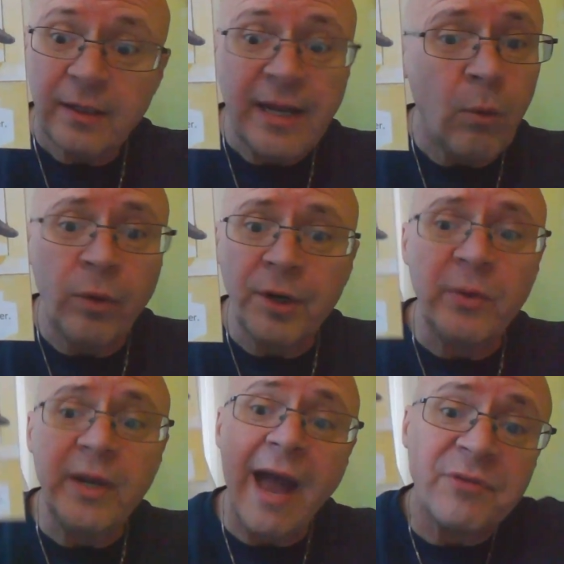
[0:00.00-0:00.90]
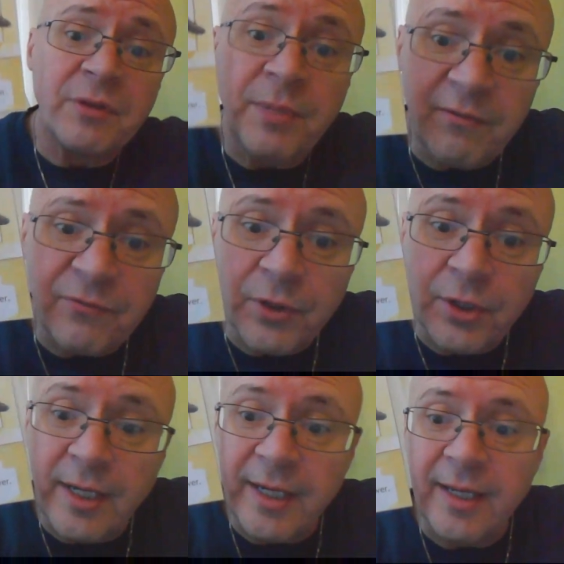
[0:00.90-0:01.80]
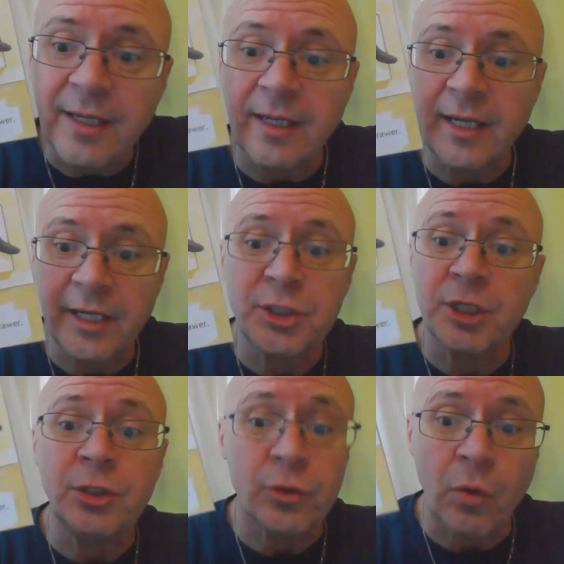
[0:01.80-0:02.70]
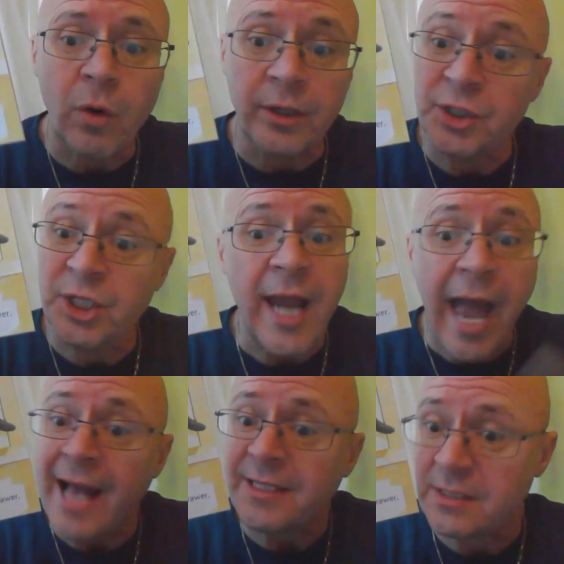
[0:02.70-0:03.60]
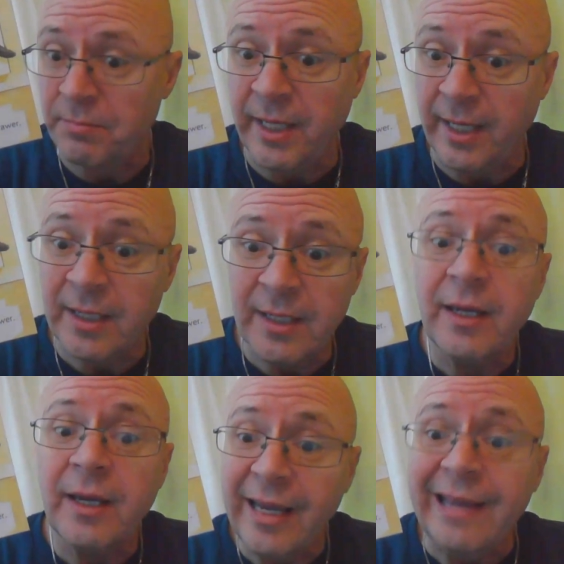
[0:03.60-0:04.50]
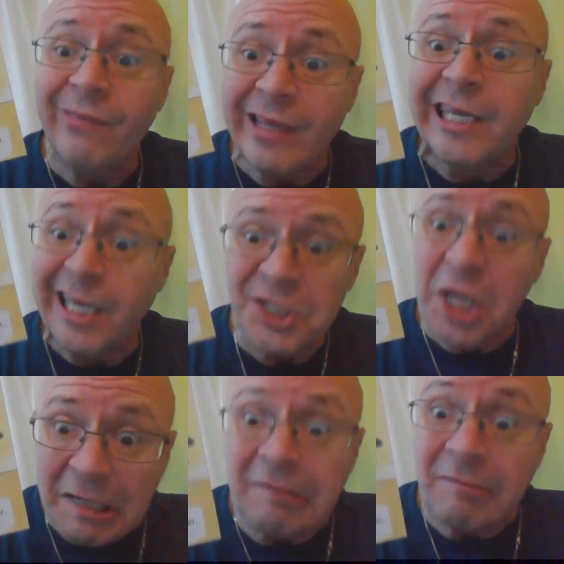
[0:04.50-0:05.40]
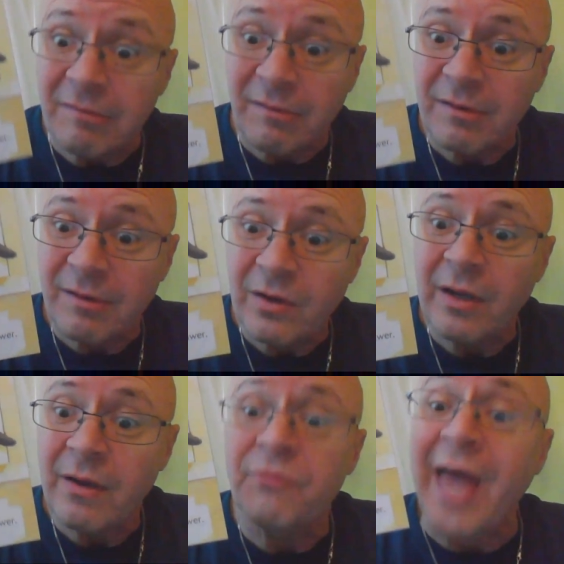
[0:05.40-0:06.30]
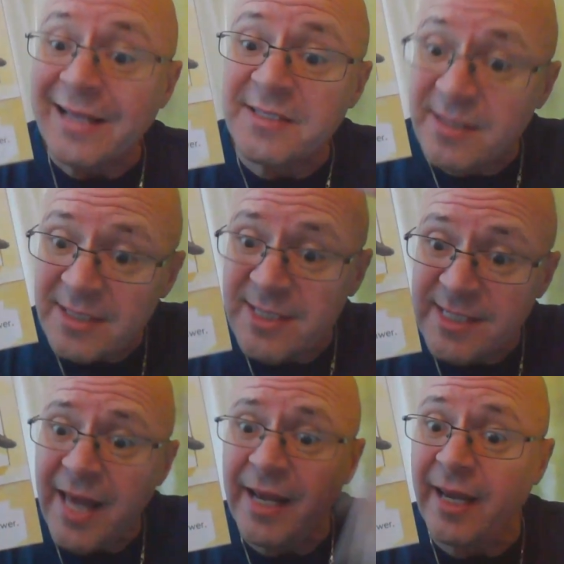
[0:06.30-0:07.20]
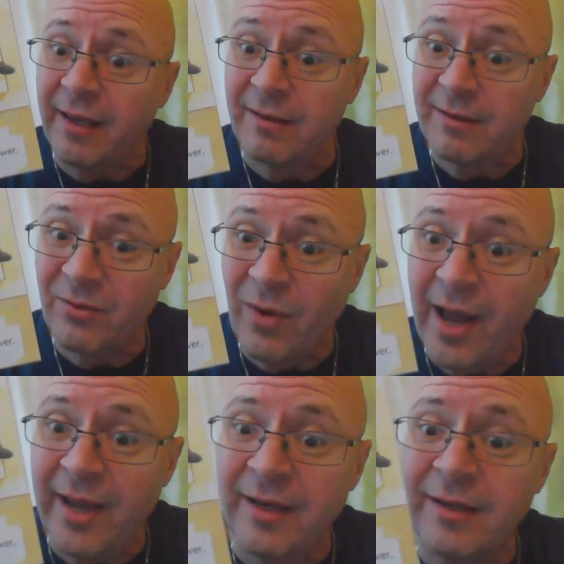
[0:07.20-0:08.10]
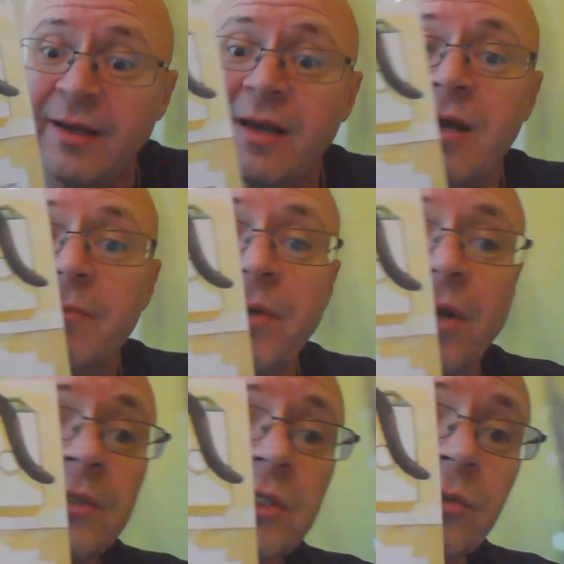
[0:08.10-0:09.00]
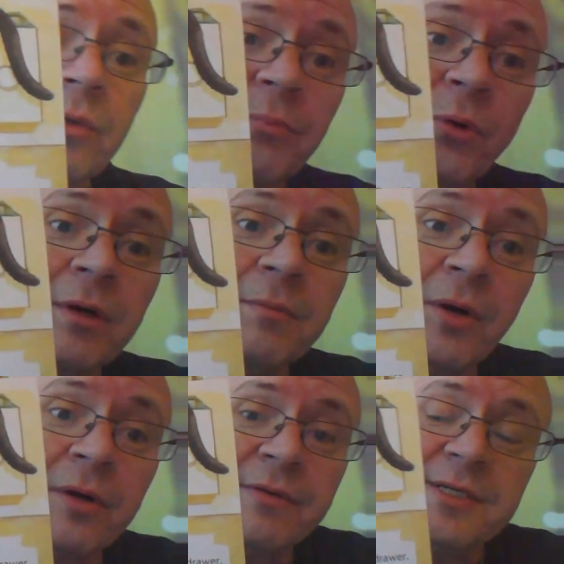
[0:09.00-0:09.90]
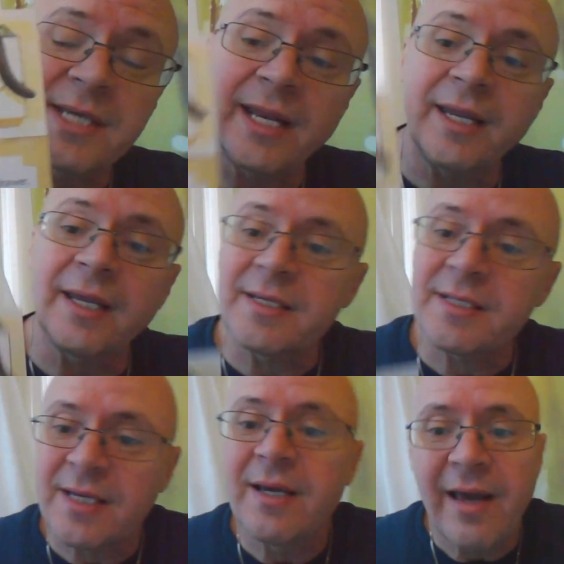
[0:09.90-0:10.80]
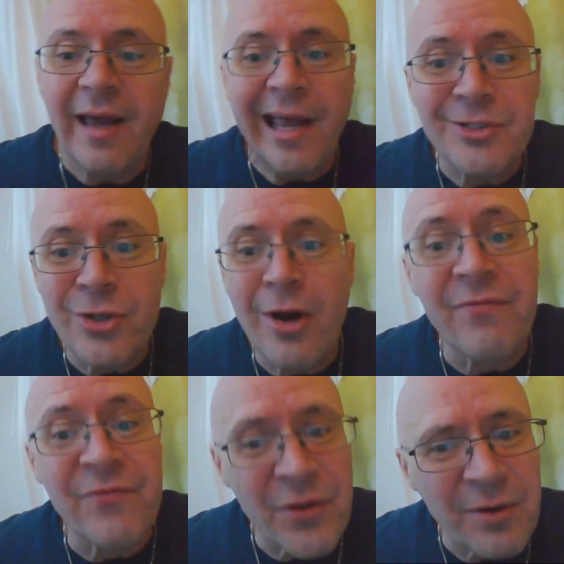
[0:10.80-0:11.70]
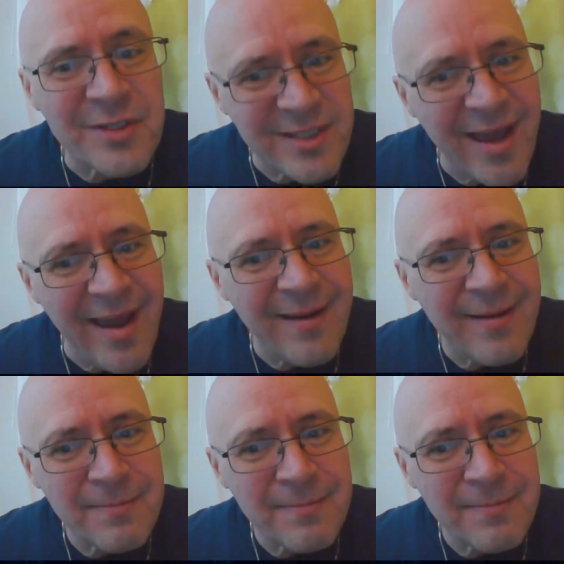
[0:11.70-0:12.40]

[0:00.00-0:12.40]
Now, where do we have to be for Cookie to get in a kitchen drawer? She has to be in the kitchen. That's the setting, right? But also an important part of the setting is it's on Thursday,